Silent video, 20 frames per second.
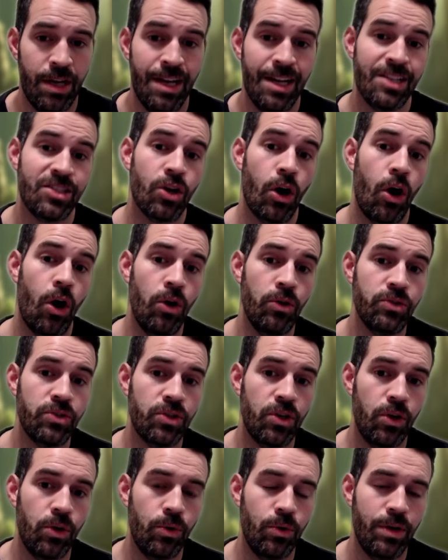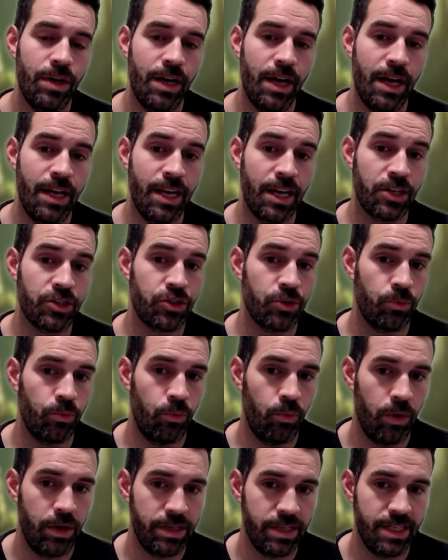It's also an extra
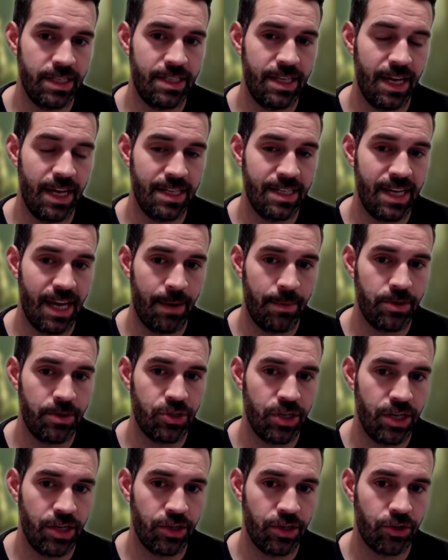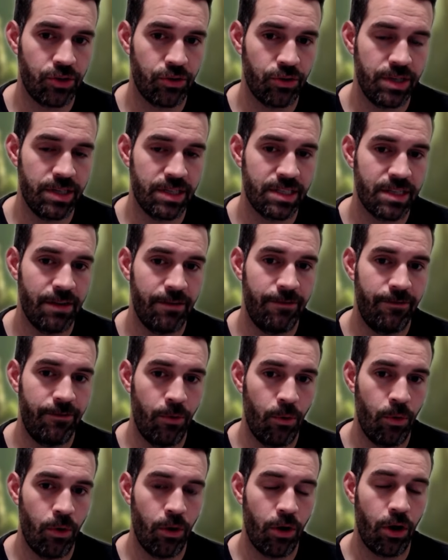1d10 damage increase
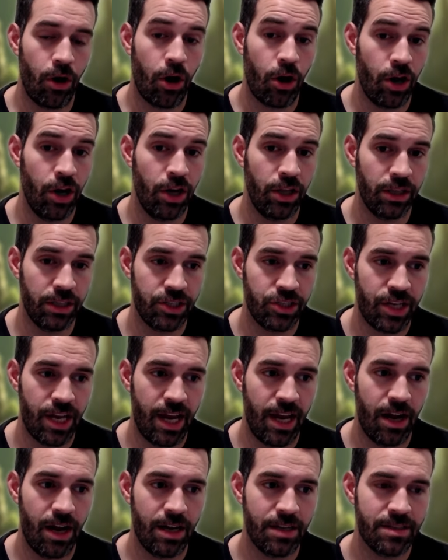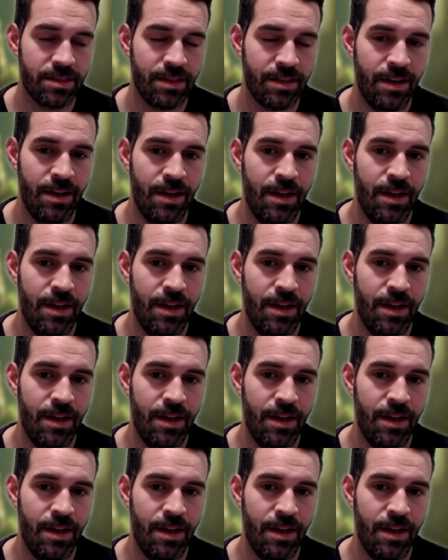for our Unleash Chaos.